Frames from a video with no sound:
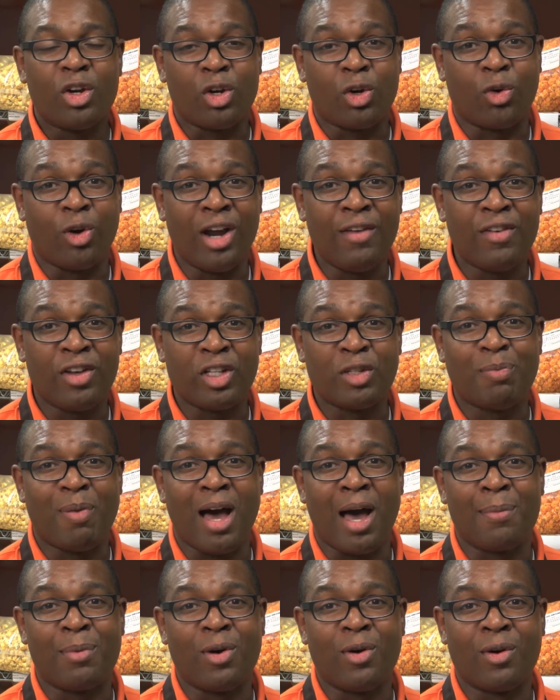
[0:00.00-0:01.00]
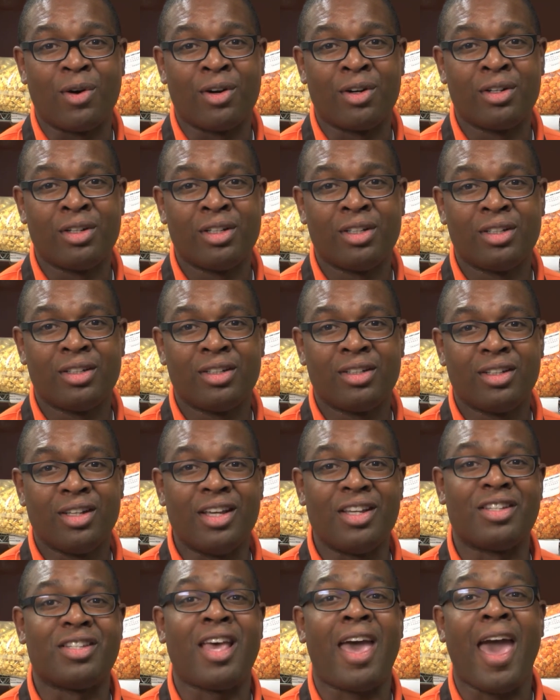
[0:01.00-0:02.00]
Cravings Popcorn
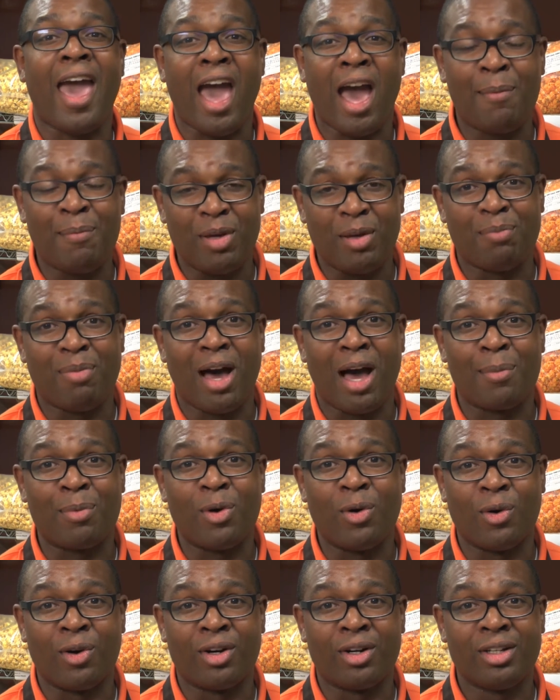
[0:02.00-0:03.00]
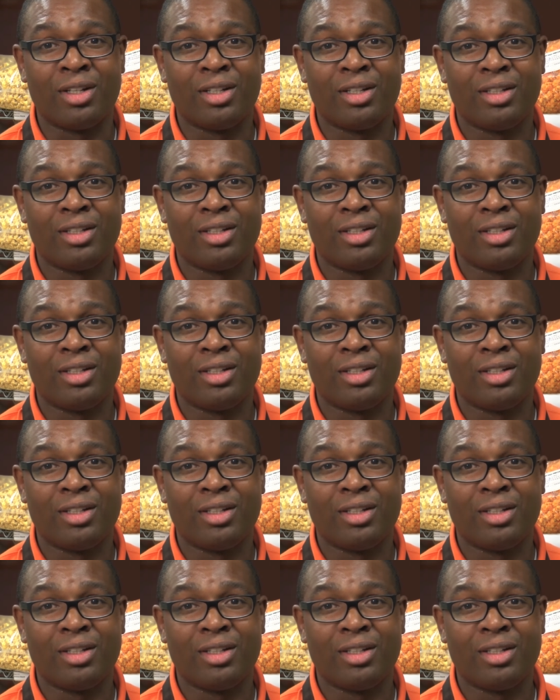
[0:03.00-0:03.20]
is happy popcorn.